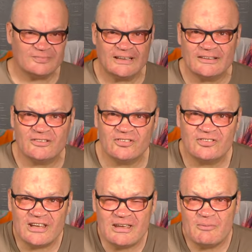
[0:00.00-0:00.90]
and
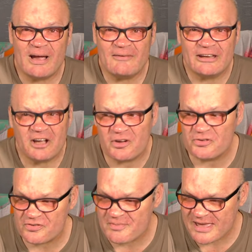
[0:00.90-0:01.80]
see where it
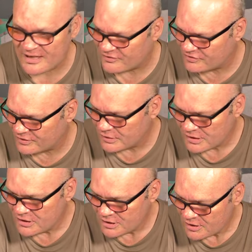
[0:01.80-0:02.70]
goes from here. So
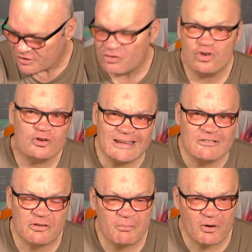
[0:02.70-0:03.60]
tune
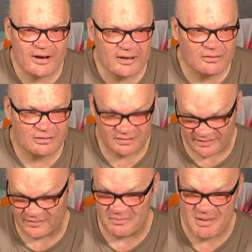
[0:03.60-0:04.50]
in tomorrow. If you